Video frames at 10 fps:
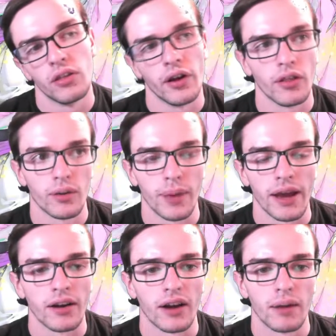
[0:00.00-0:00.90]
other
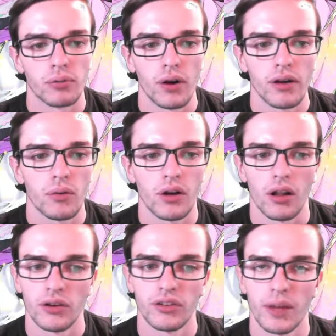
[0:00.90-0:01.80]
banner, I probably will
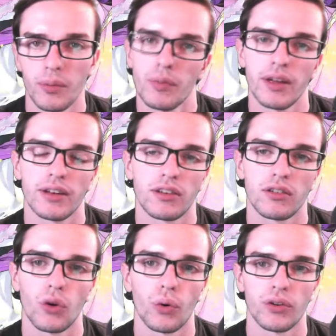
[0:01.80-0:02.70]
color snipe a bit
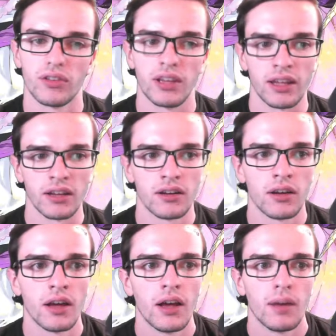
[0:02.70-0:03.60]
towards the end,
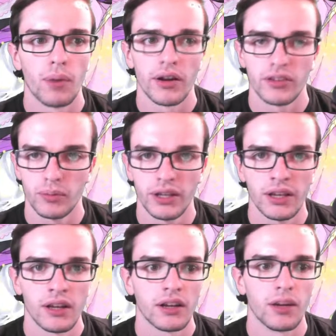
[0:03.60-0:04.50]
possibly,
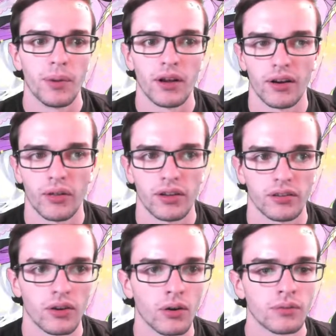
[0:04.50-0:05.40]
depending on how things
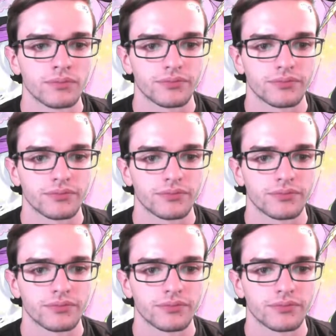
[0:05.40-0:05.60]
go.